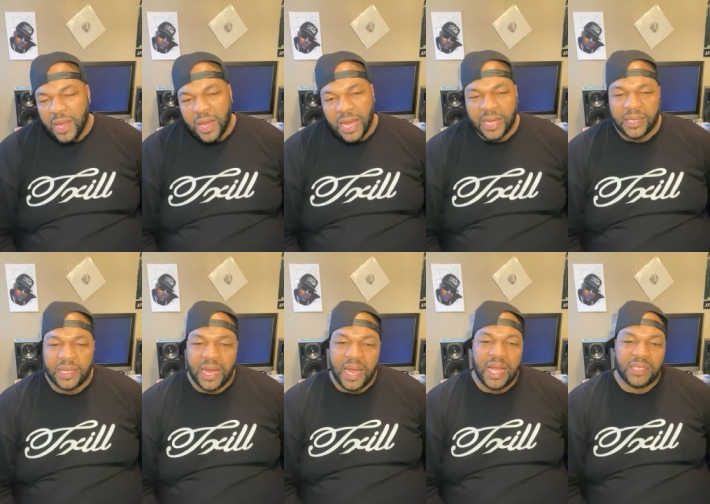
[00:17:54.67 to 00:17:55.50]
I get to
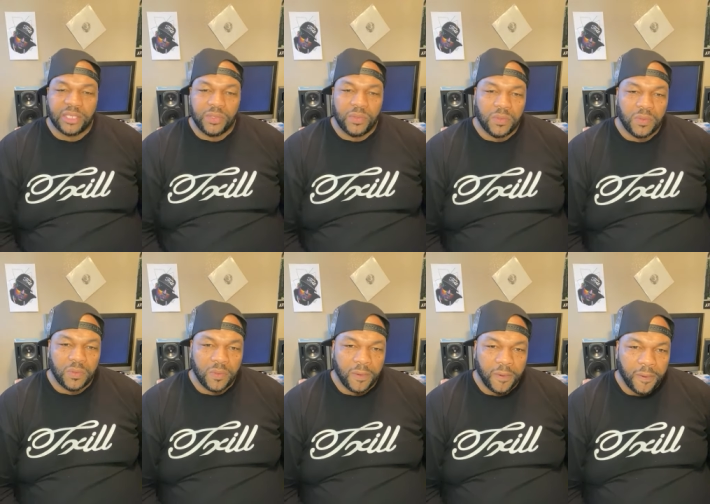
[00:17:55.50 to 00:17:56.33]
high school.
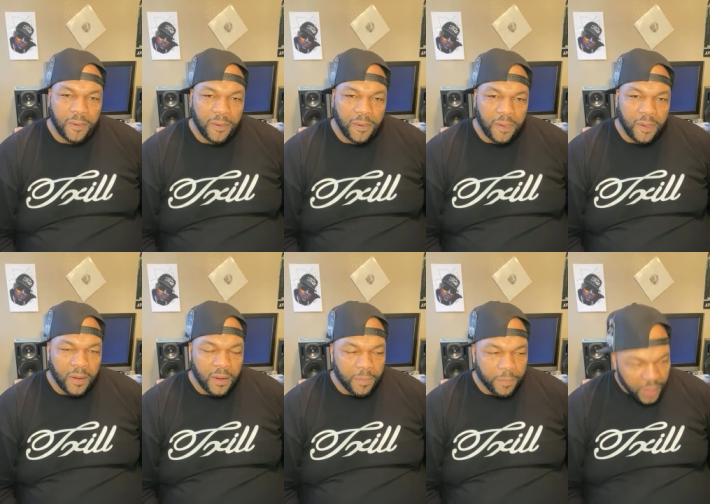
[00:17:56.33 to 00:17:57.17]

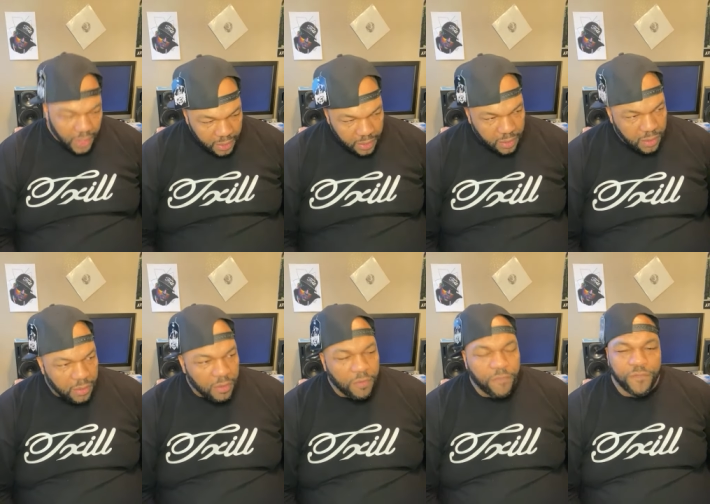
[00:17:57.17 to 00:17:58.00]
But
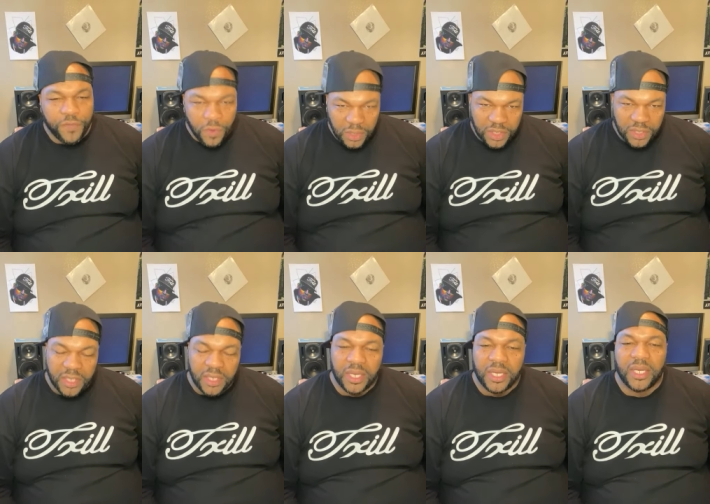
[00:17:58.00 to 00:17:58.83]

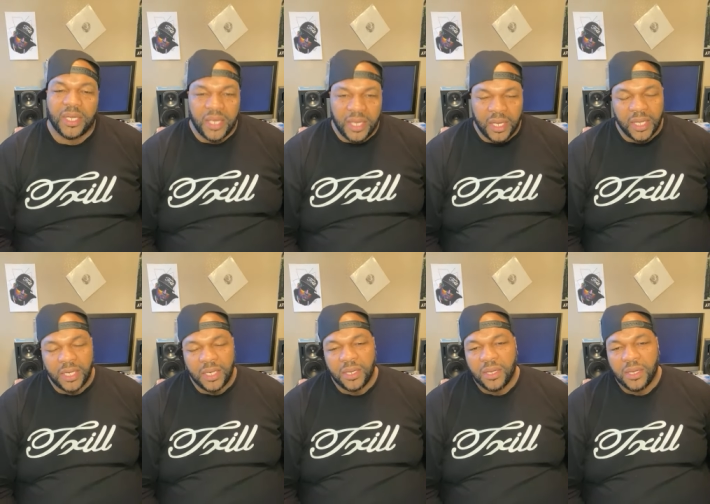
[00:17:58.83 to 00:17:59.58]
fortunately, again,